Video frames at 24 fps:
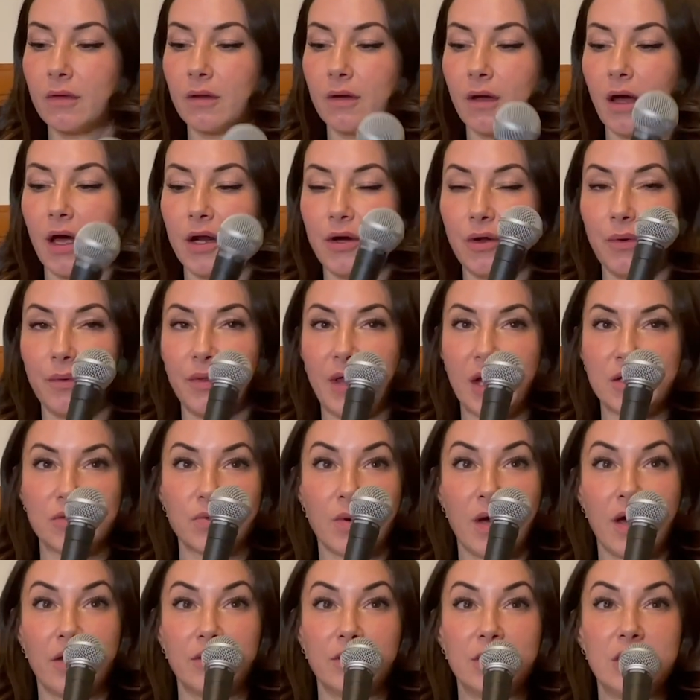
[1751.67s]
I know. That's
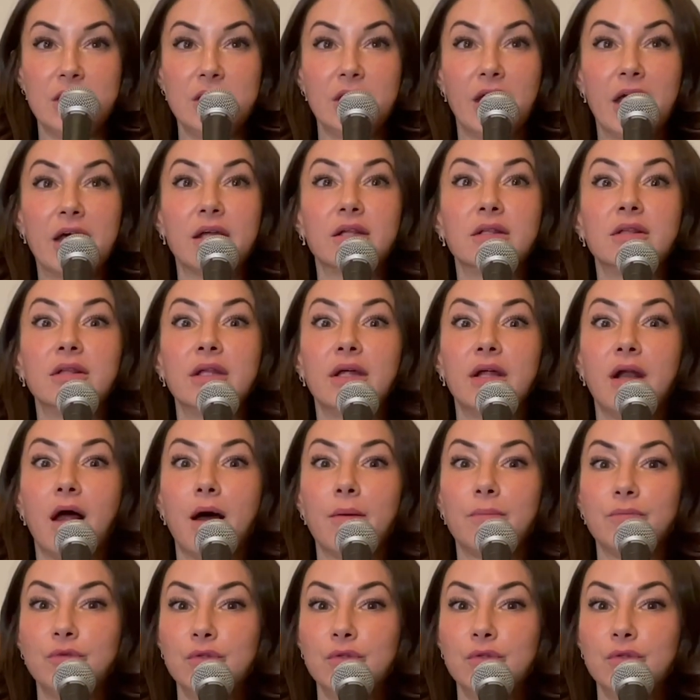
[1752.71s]
why he like lit up.